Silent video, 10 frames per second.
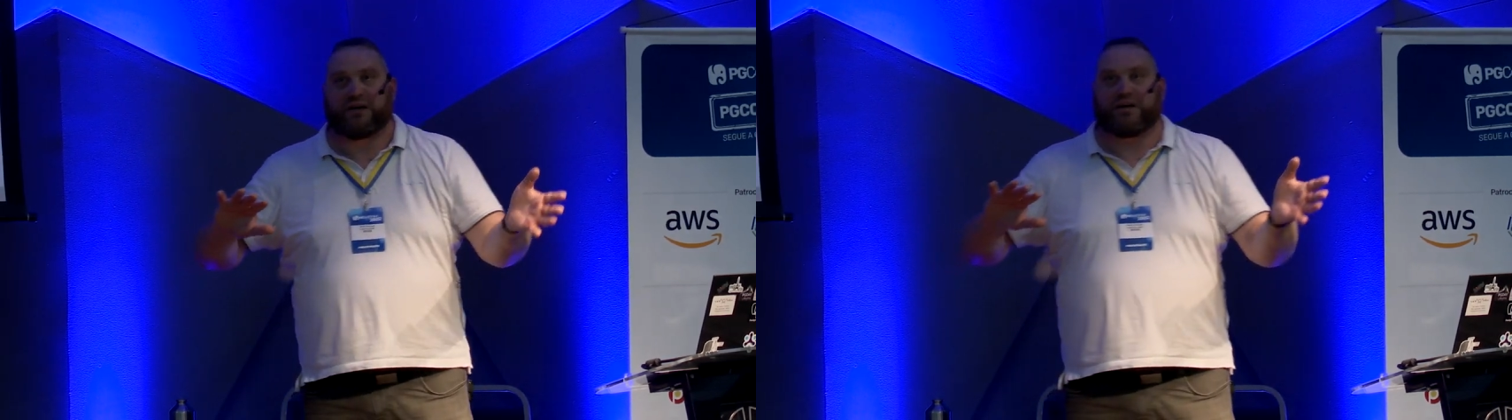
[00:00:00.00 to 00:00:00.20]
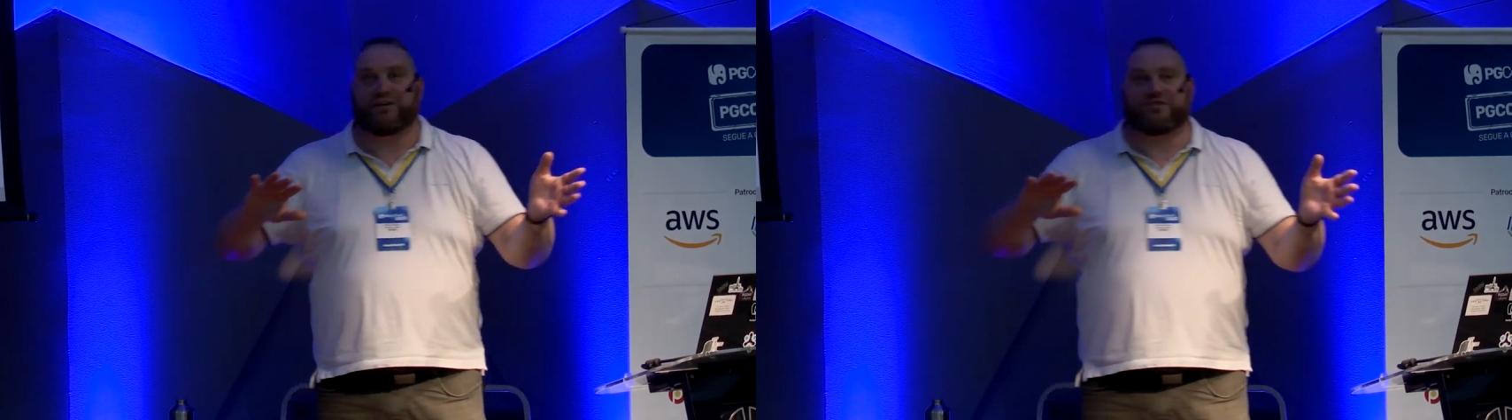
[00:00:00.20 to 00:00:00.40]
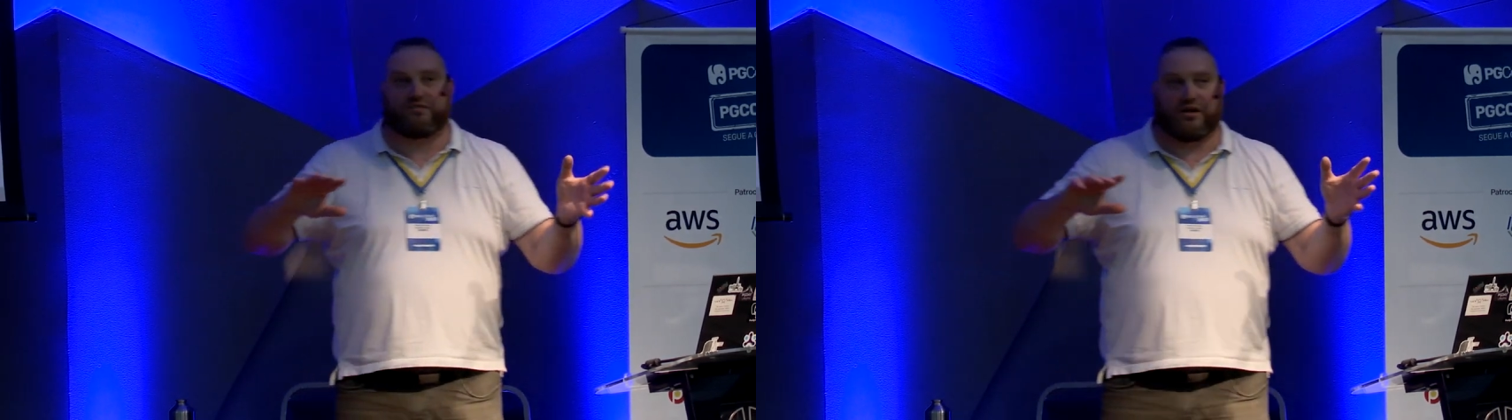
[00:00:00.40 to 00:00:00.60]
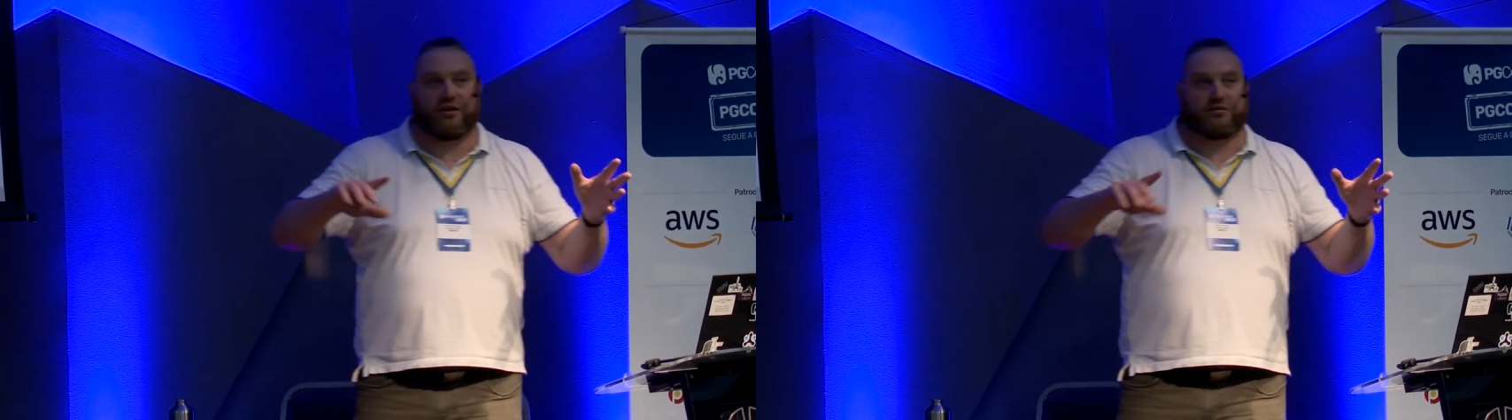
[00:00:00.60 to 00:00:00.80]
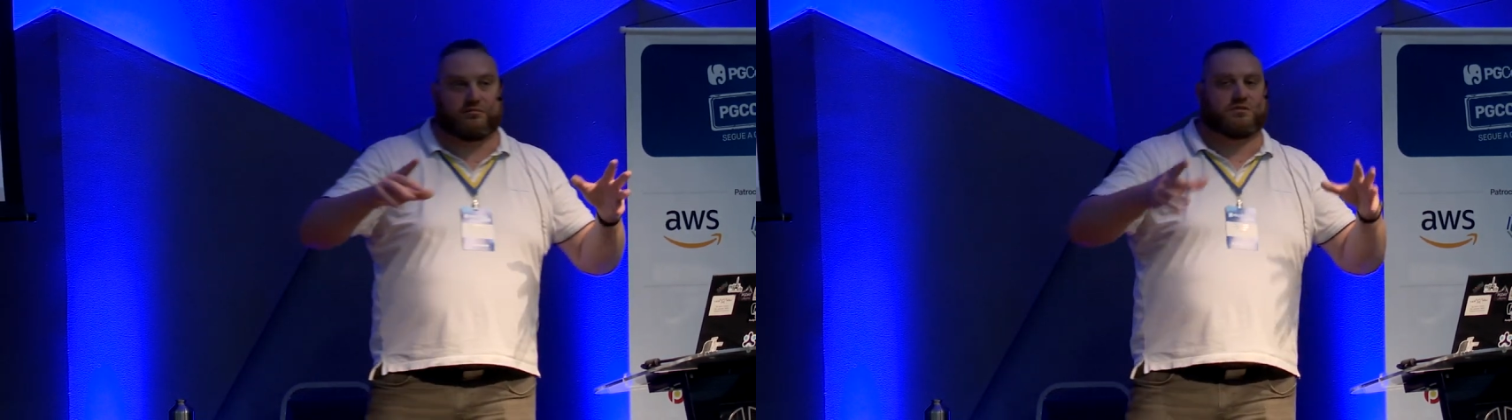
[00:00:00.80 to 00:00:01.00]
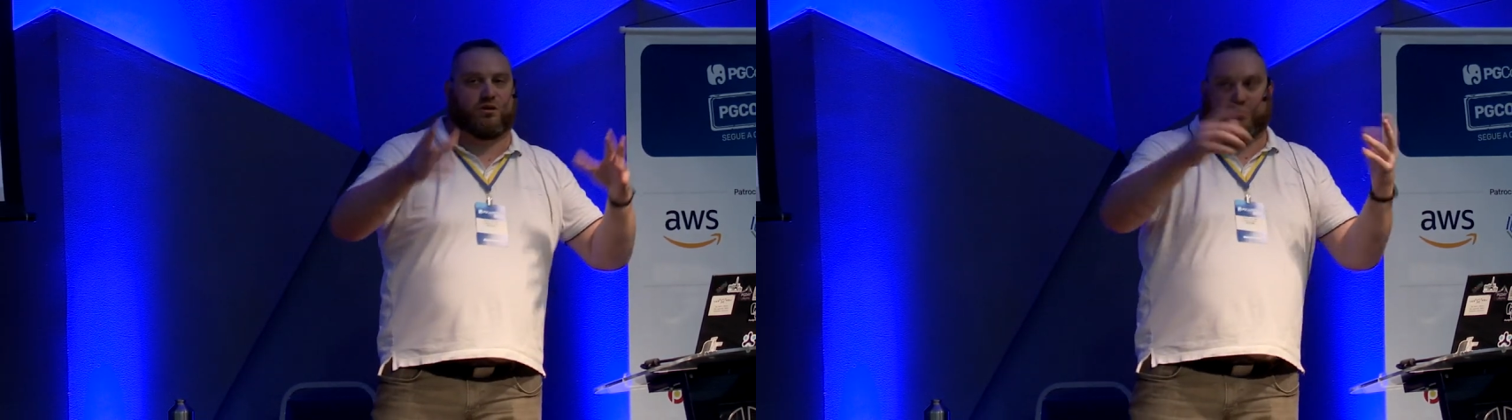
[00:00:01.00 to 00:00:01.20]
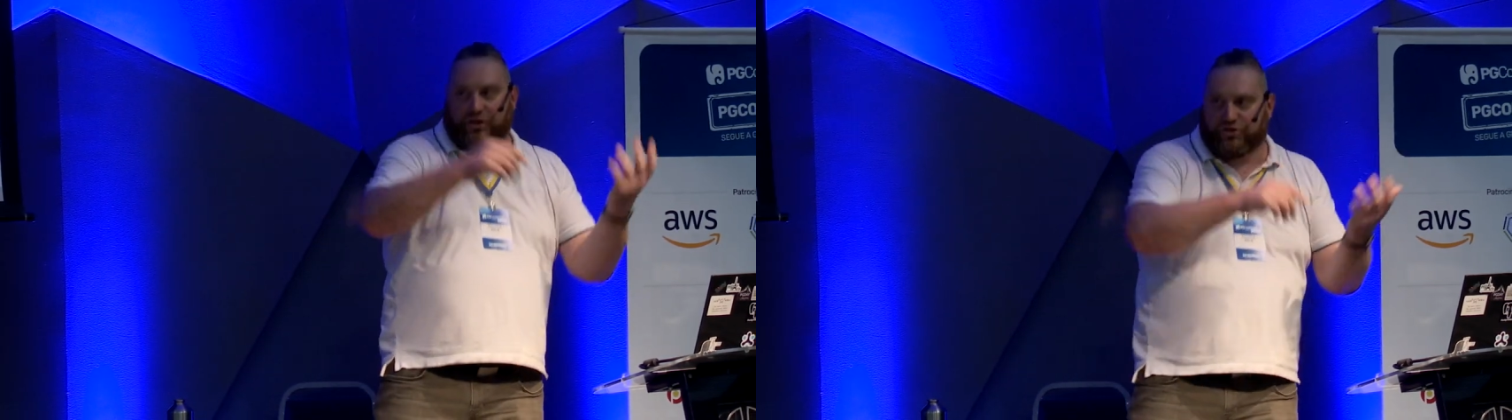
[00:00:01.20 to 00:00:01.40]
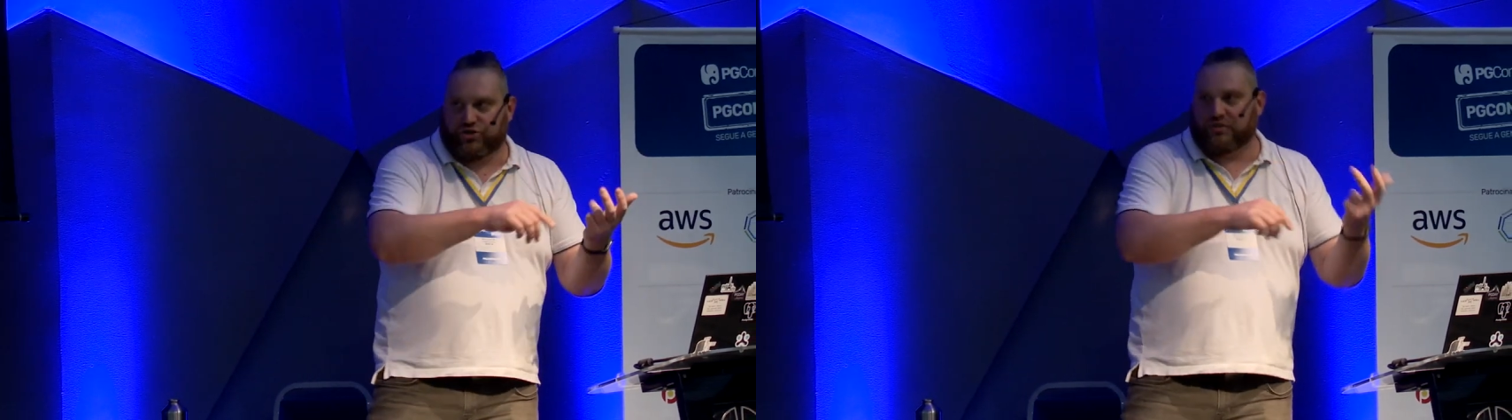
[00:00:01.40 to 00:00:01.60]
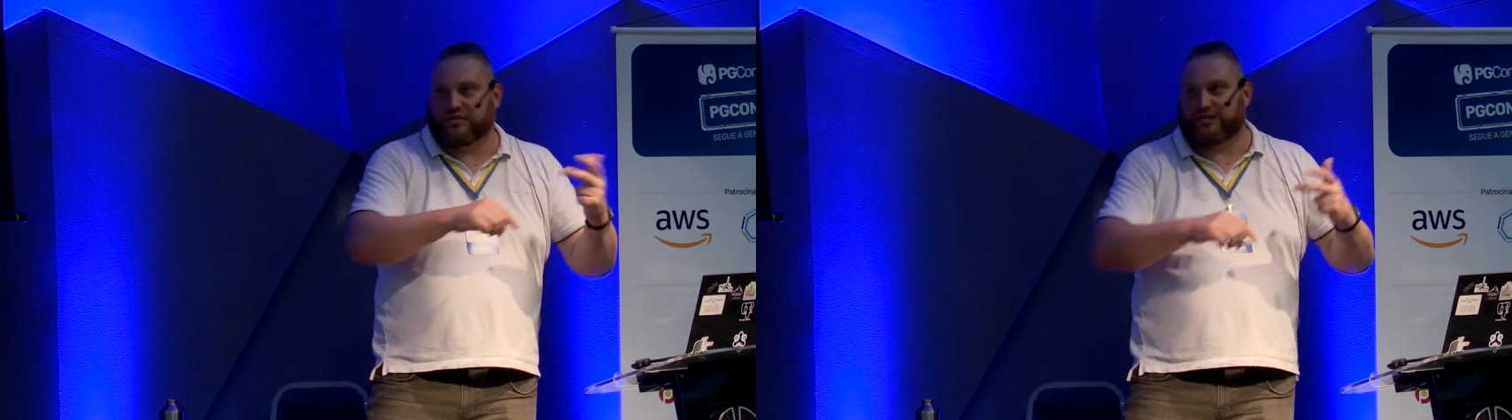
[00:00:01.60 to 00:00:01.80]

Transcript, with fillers: interval so each